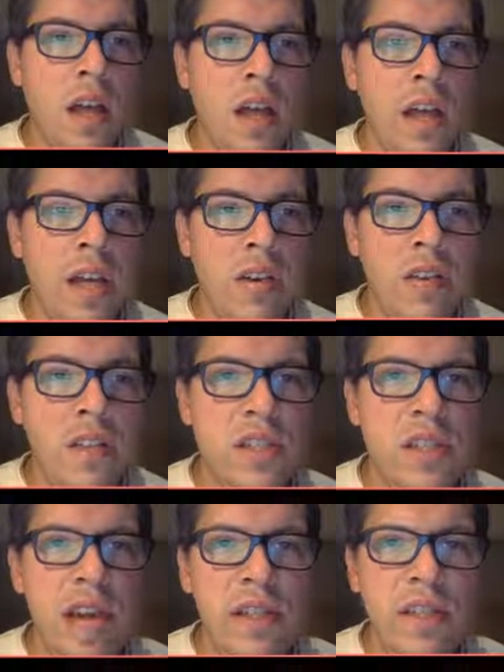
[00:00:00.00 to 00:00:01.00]
adherence
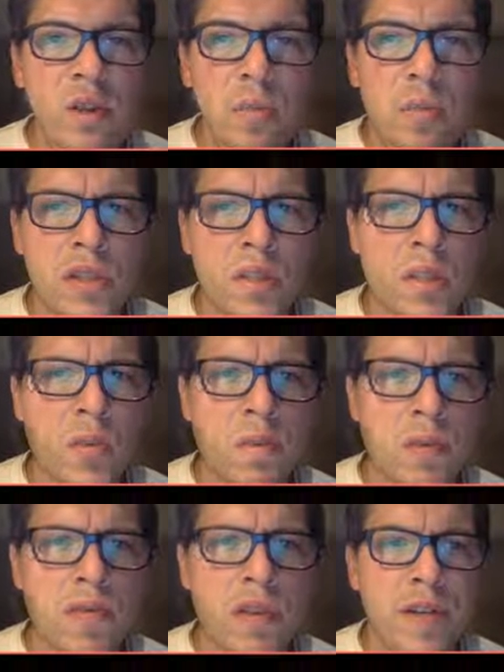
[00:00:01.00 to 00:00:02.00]
to ethical principles
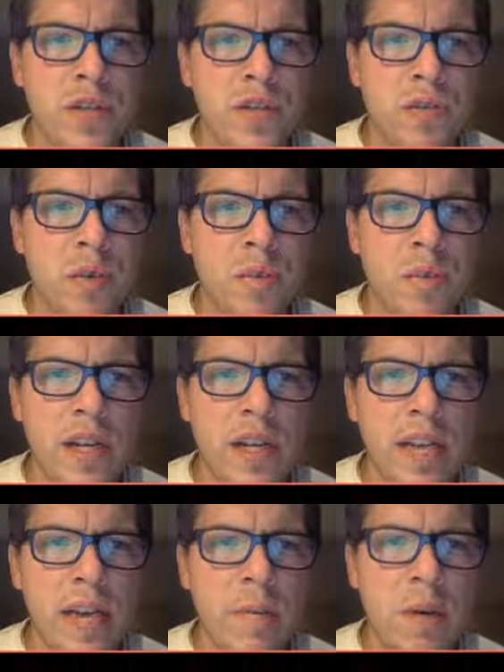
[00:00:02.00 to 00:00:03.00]
and professional norms that I
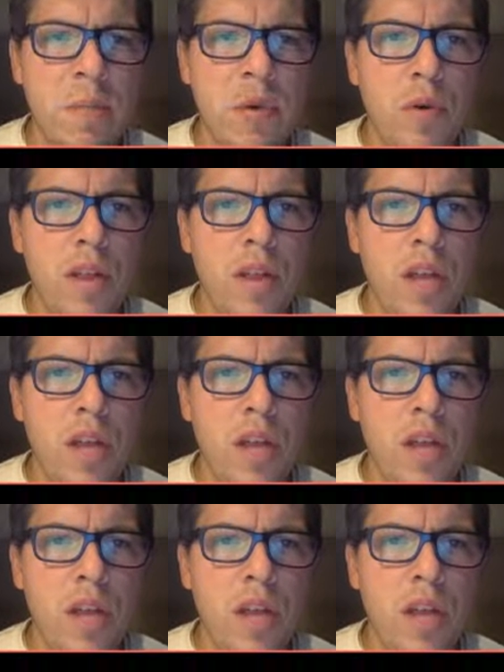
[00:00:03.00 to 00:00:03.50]
came up with